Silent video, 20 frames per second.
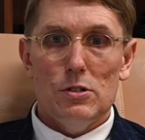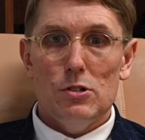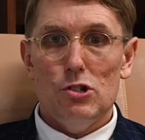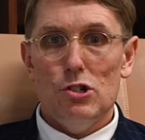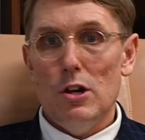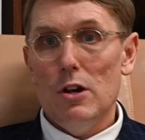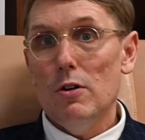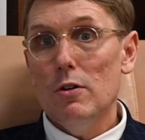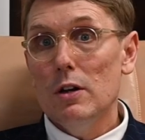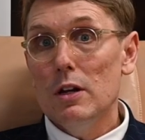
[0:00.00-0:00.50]

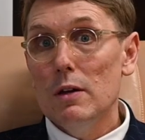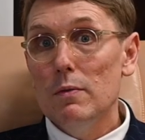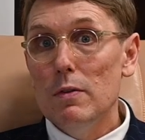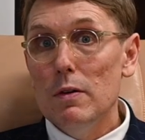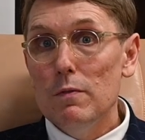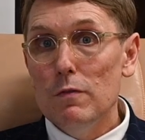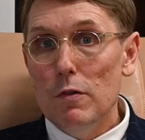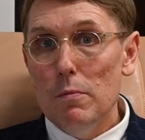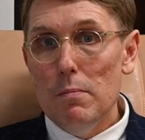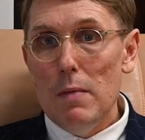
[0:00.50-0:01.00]
Sharing of
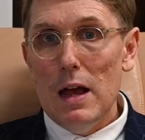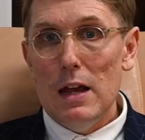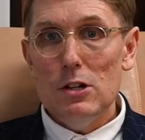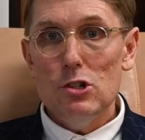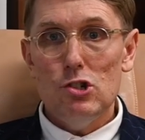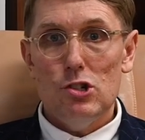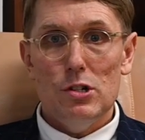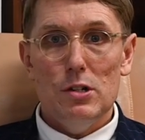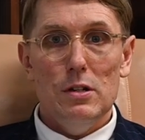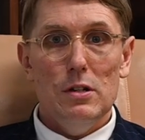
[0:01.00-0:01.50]

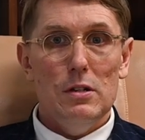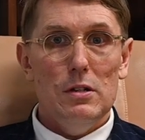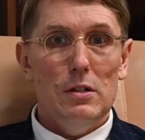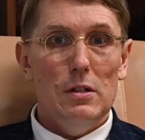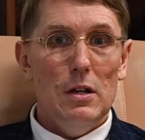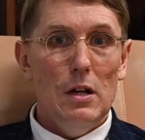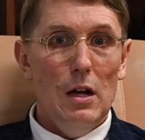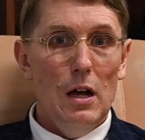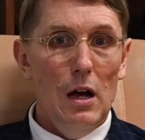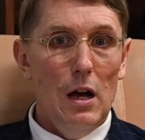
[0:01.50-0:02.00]

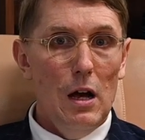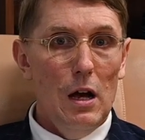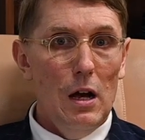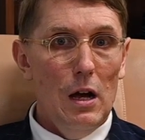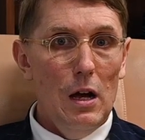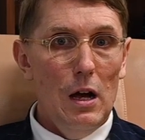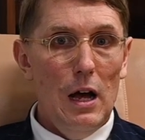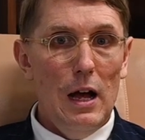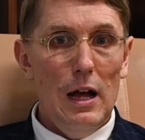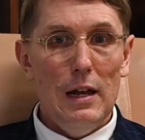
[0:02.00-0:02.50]
information,
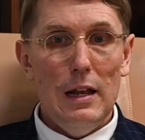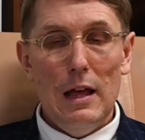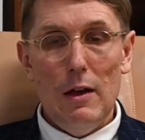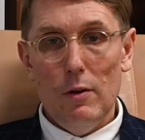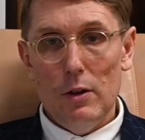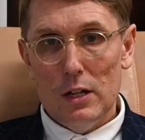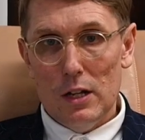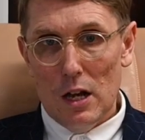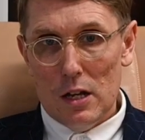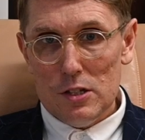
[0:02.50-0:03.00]

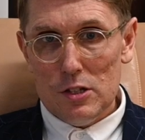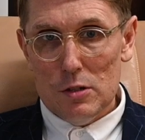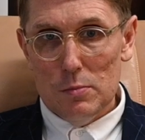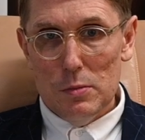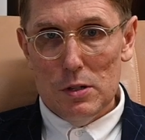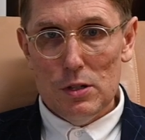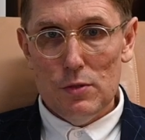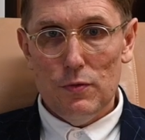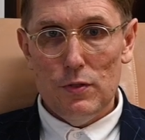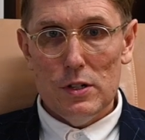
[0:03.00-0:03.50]
allowing
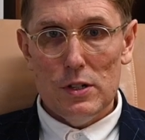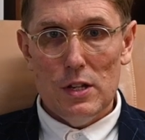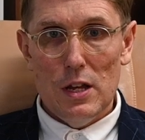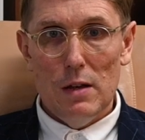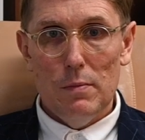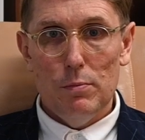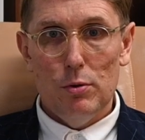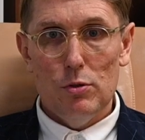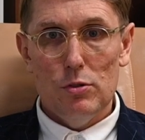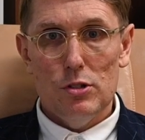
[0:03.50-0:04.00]
customers, for
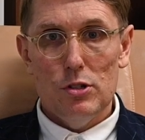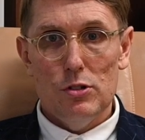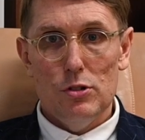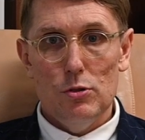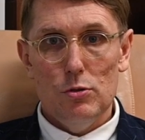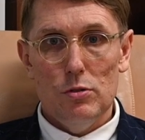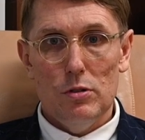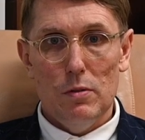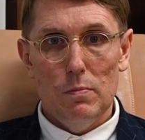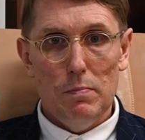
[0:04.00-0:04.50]
example, to
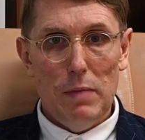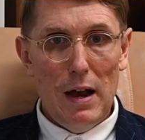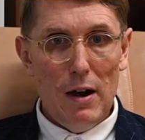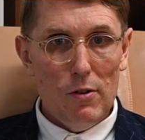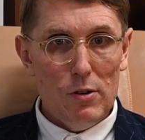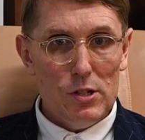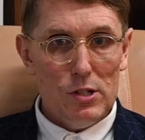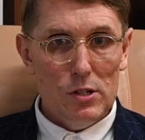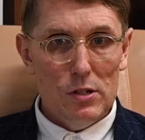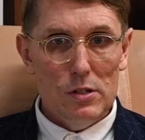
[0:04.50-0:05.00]
do
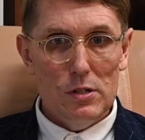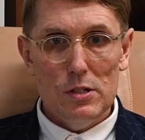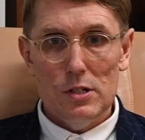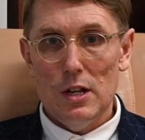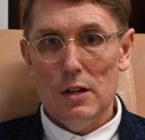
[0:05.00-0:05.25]
comparisons.